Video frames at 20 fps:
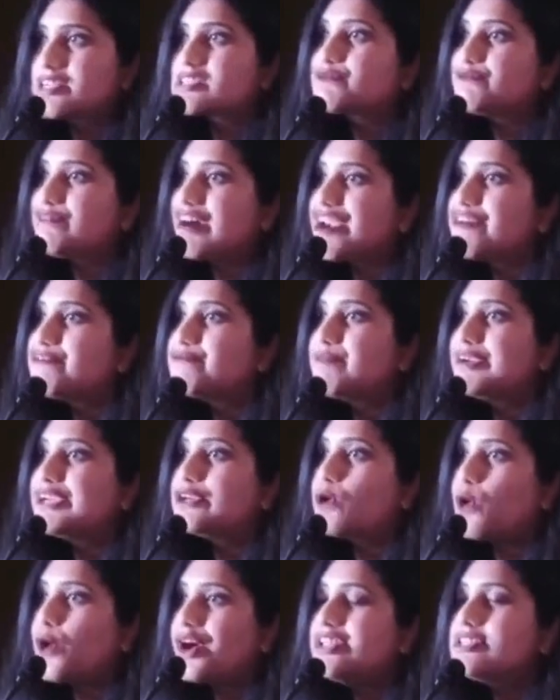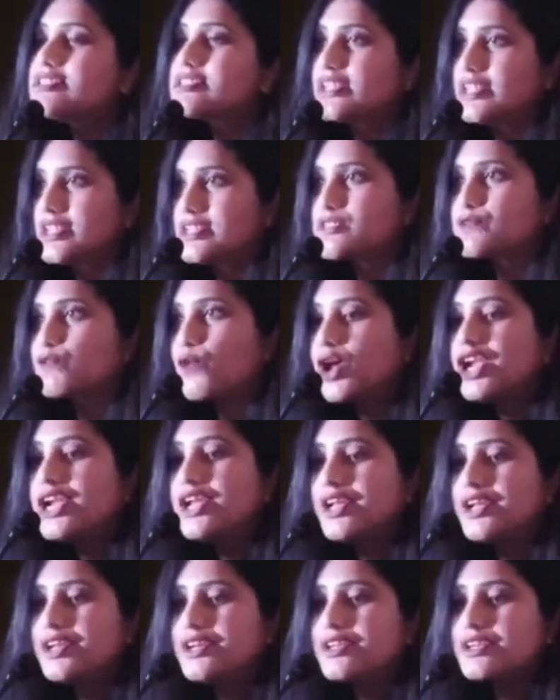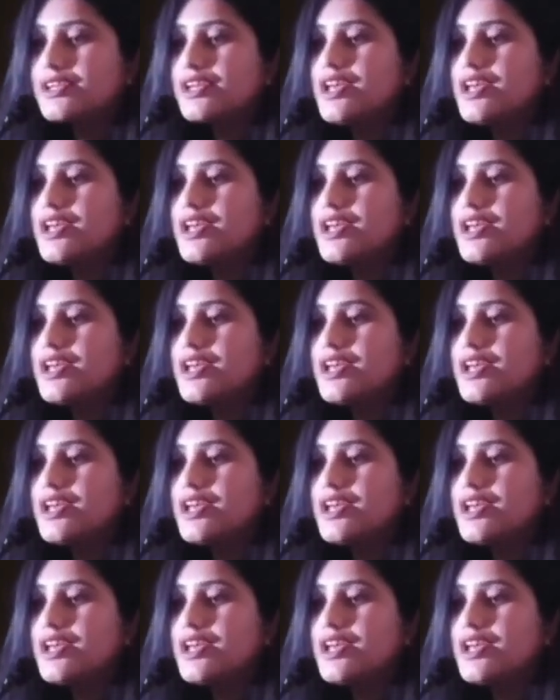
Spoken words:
is 5 bitcoins in his wallet.